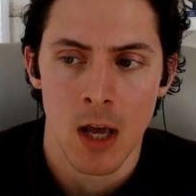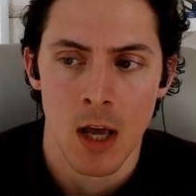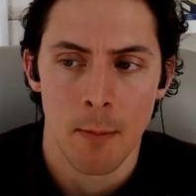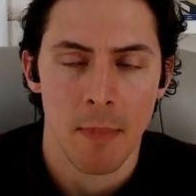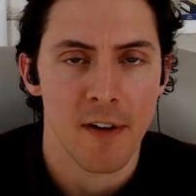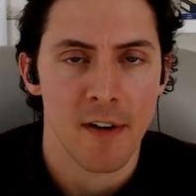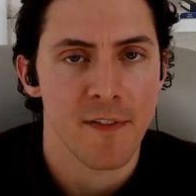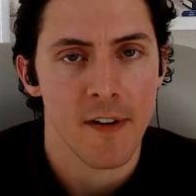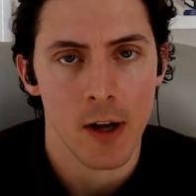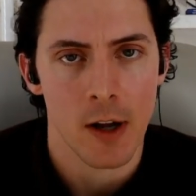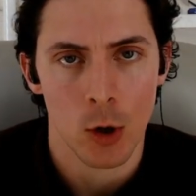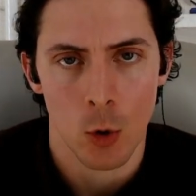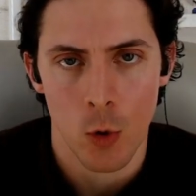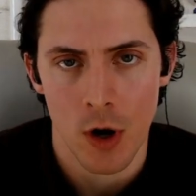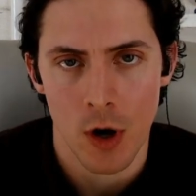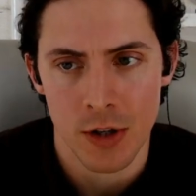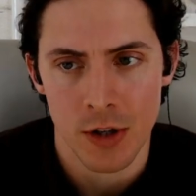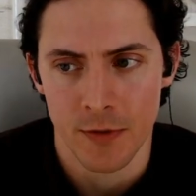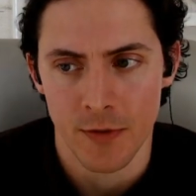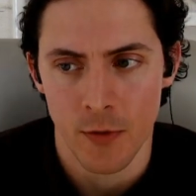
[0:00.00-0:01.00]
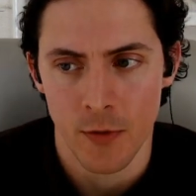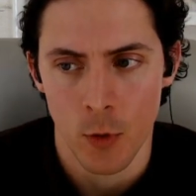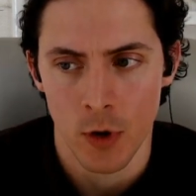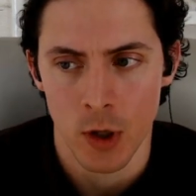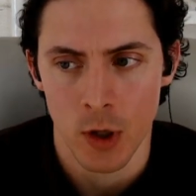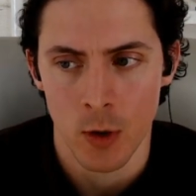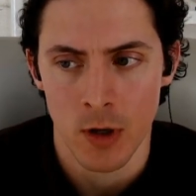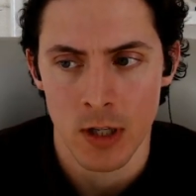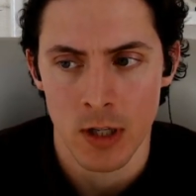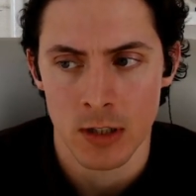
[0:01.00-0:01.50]
My final question for
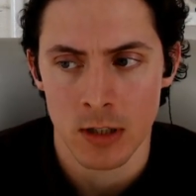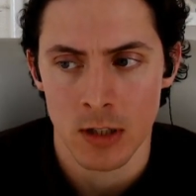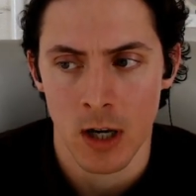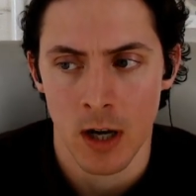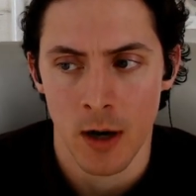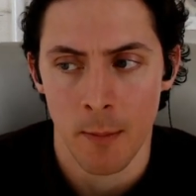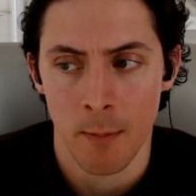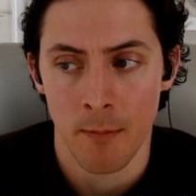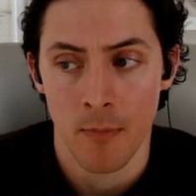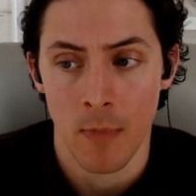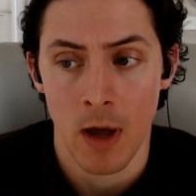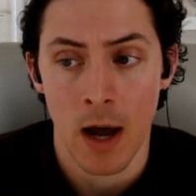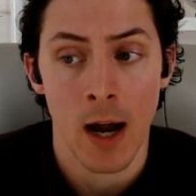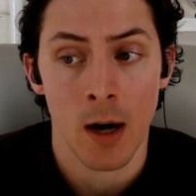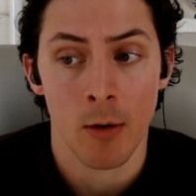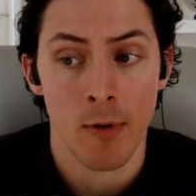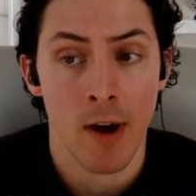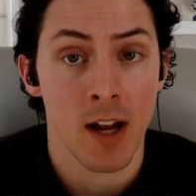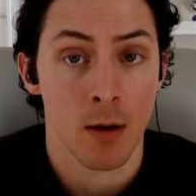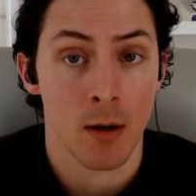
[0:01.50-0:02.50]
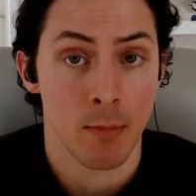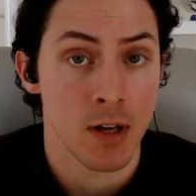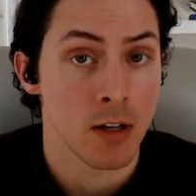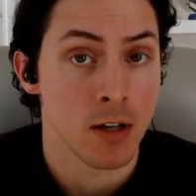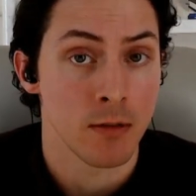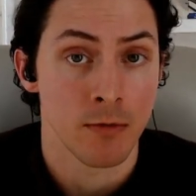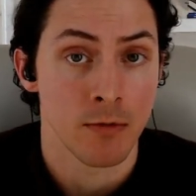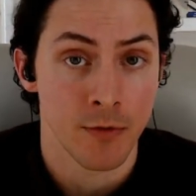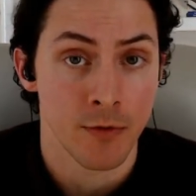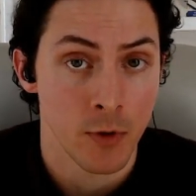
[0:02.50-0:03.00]
you is um, I
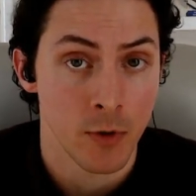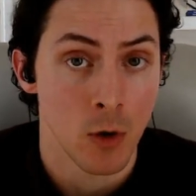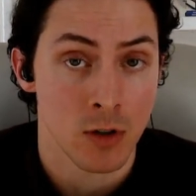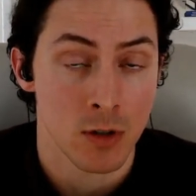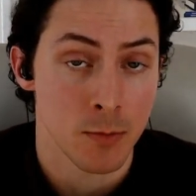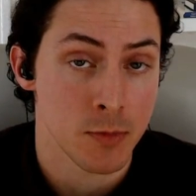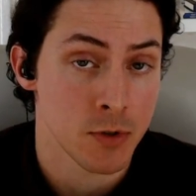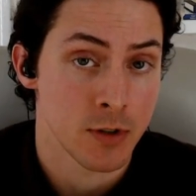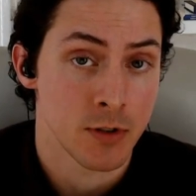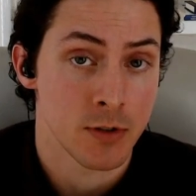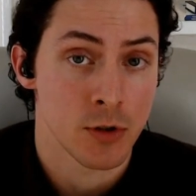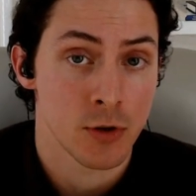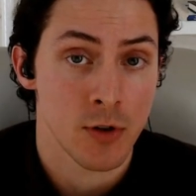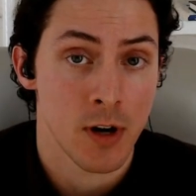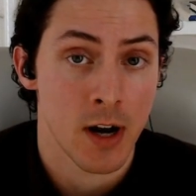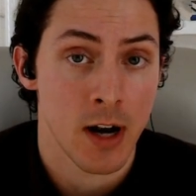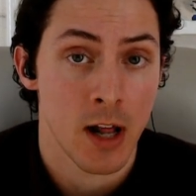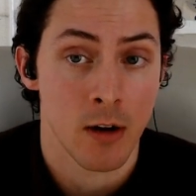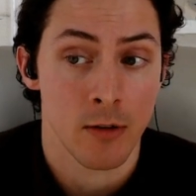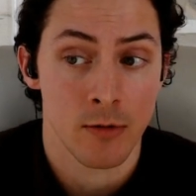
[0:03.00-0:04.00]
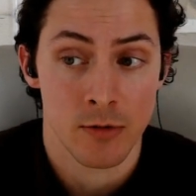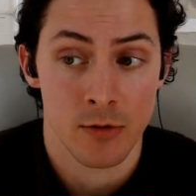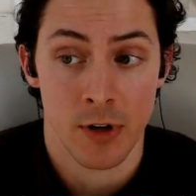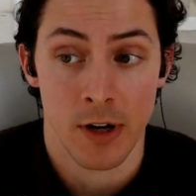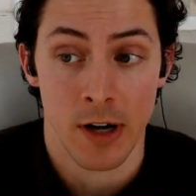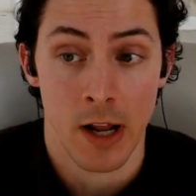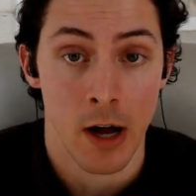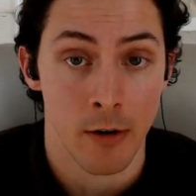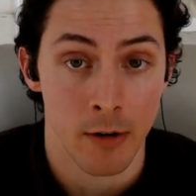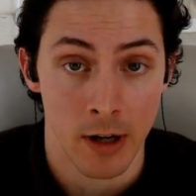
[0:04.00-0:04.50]
recommend folks, I'm just going to straight out, straight
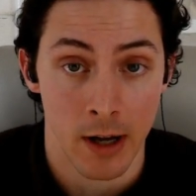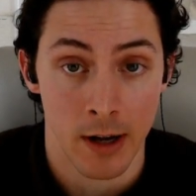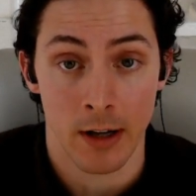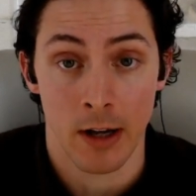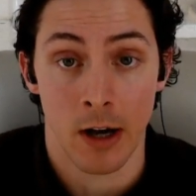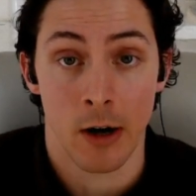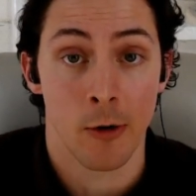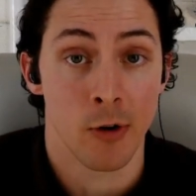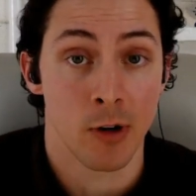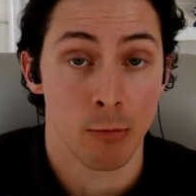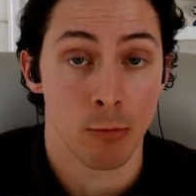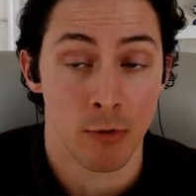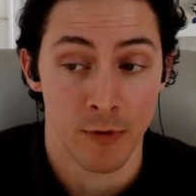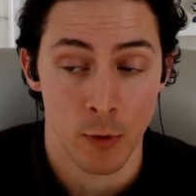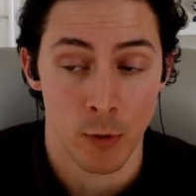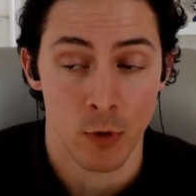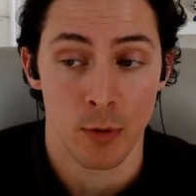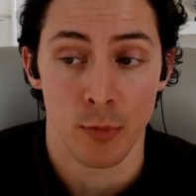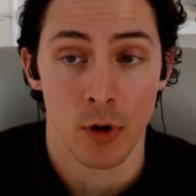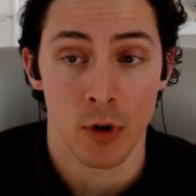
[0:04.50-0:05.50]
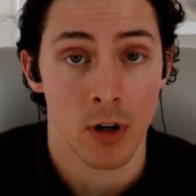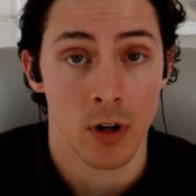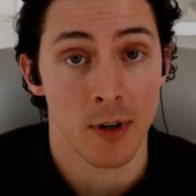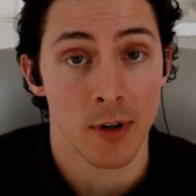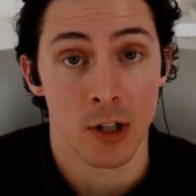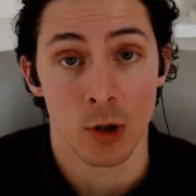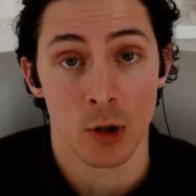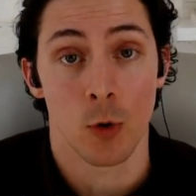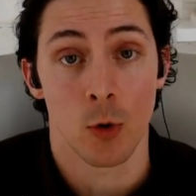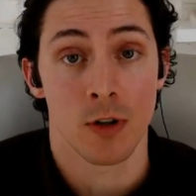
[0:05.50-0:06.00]
out. I, I, already reviewed the book. I'm going to
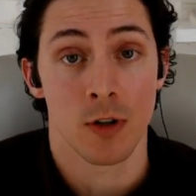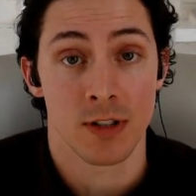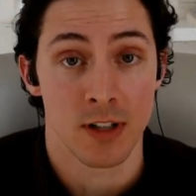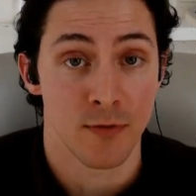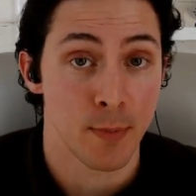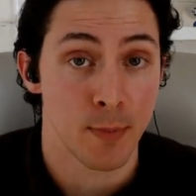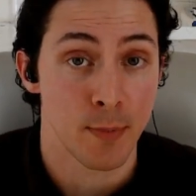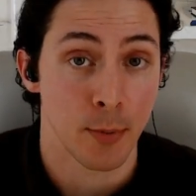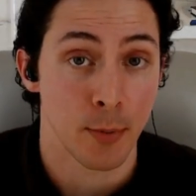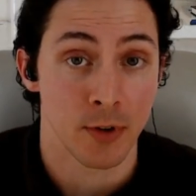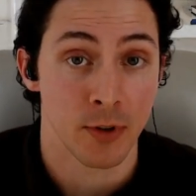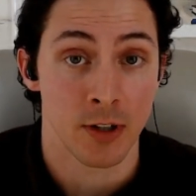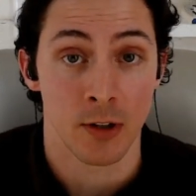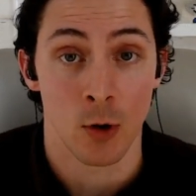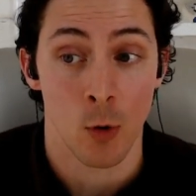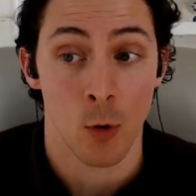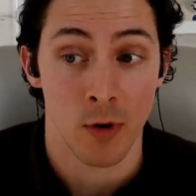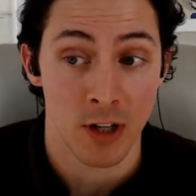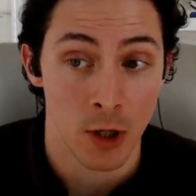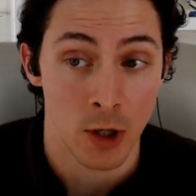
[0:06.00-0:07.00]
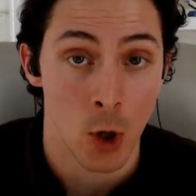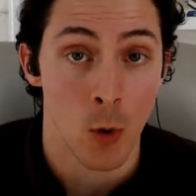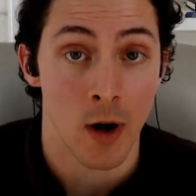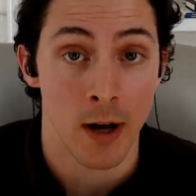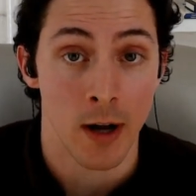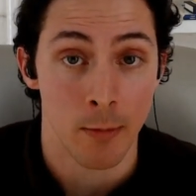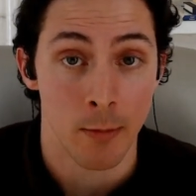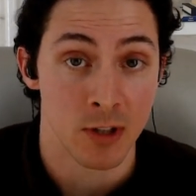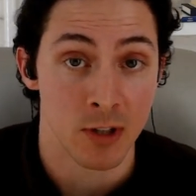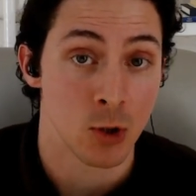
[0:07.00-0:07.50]
endorse it. If people didn't already know,
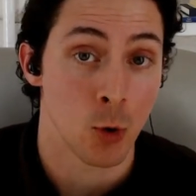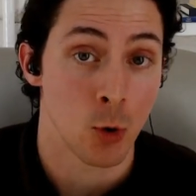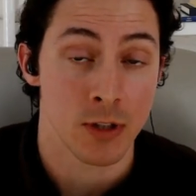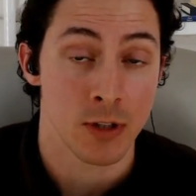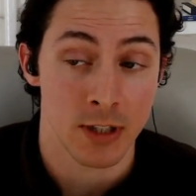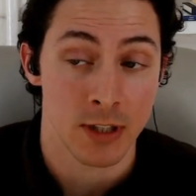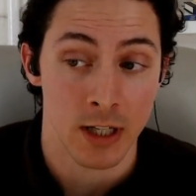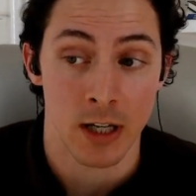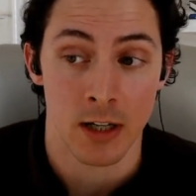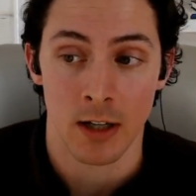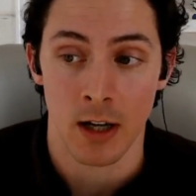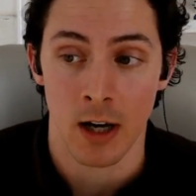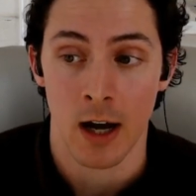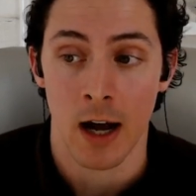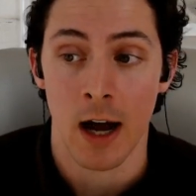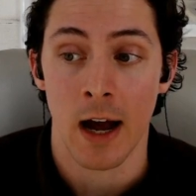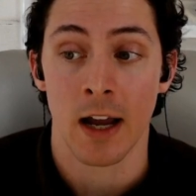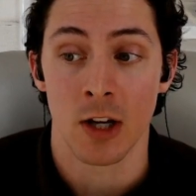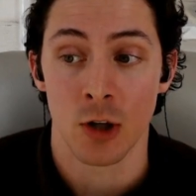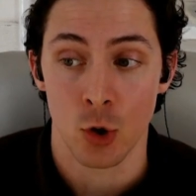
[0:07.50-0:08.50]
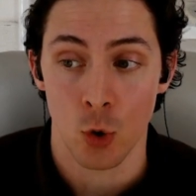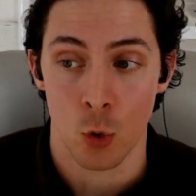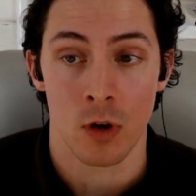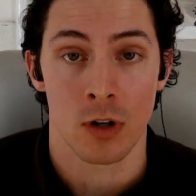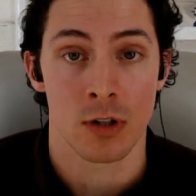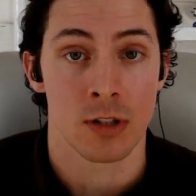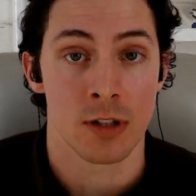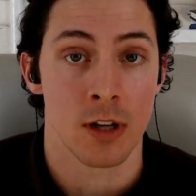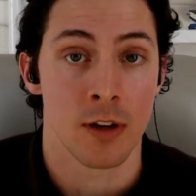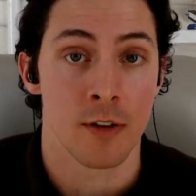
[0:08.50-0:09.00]
I'm endorsing it. Uh, I
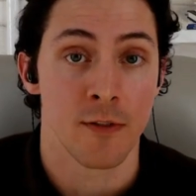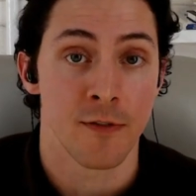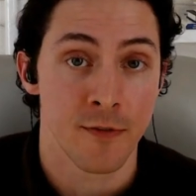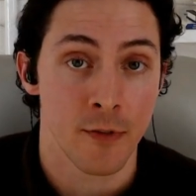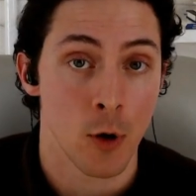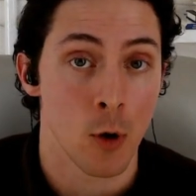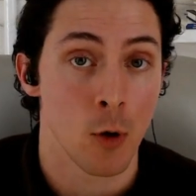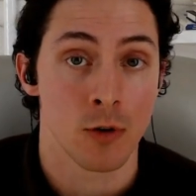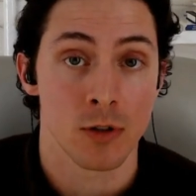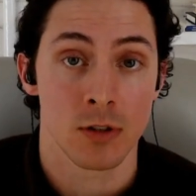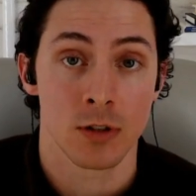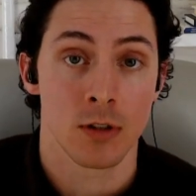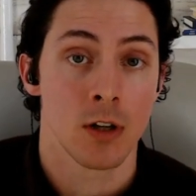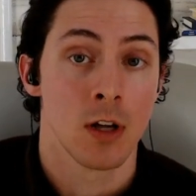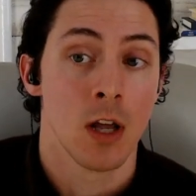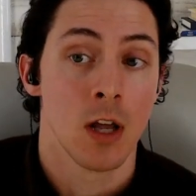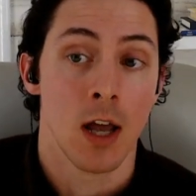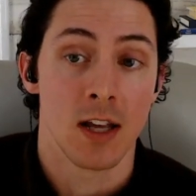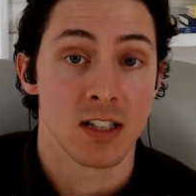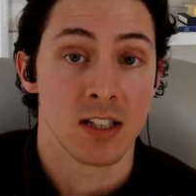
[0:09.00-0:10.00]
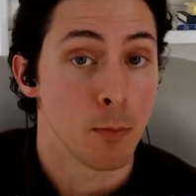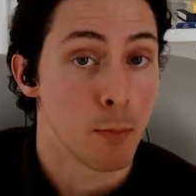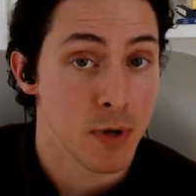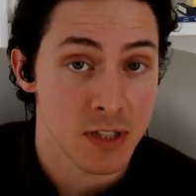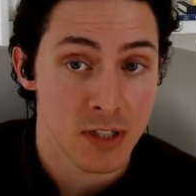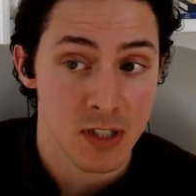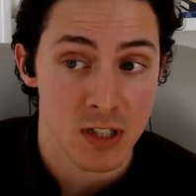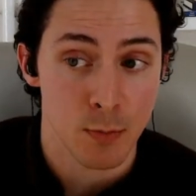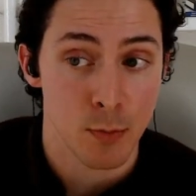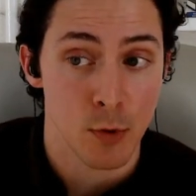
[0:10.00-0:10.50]
endorse that folks, it's a
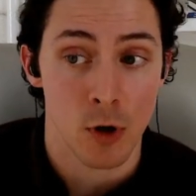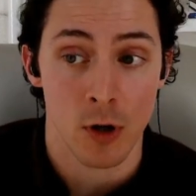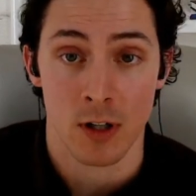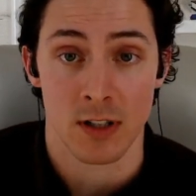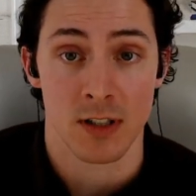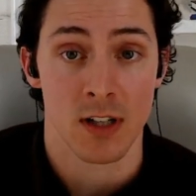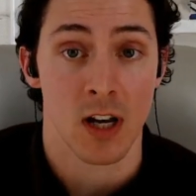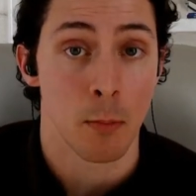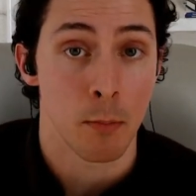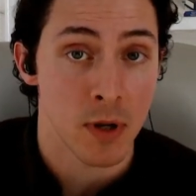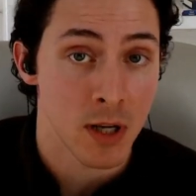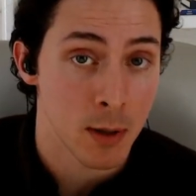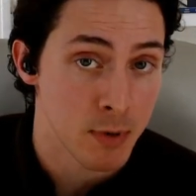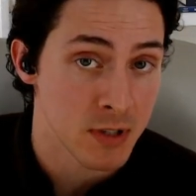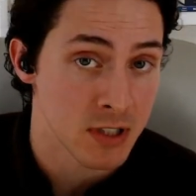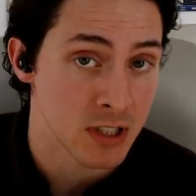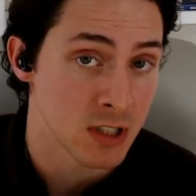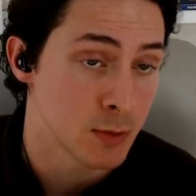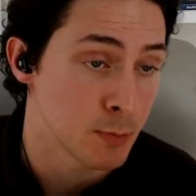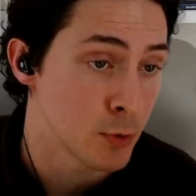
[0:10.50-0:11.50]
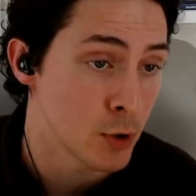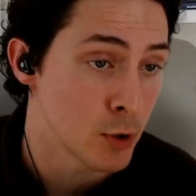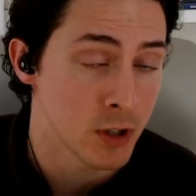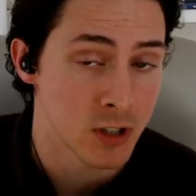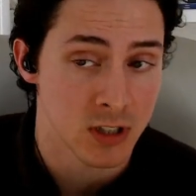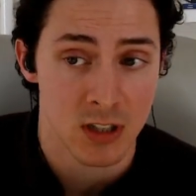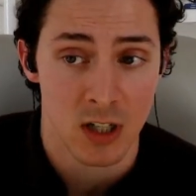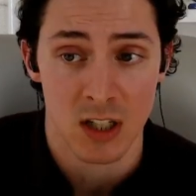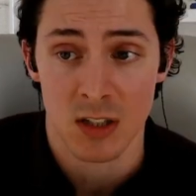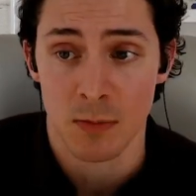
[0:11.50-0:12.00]
business book. It's not a big business book.
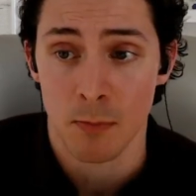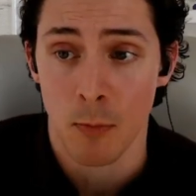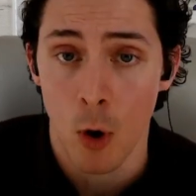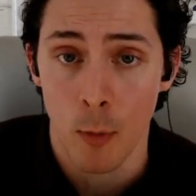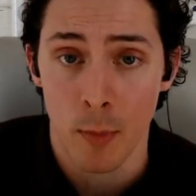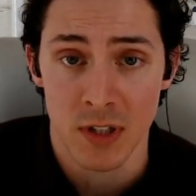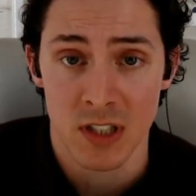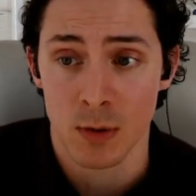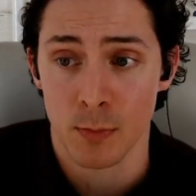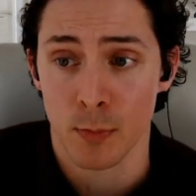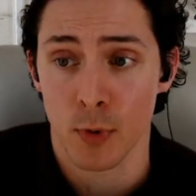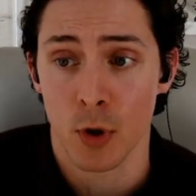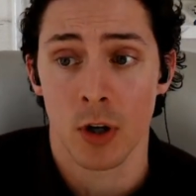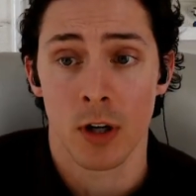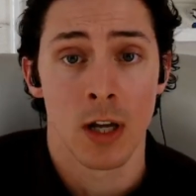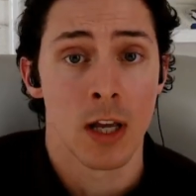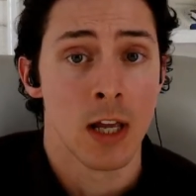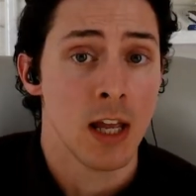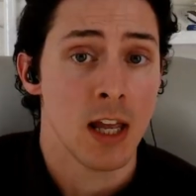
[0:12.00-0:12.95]
It's not a small business book.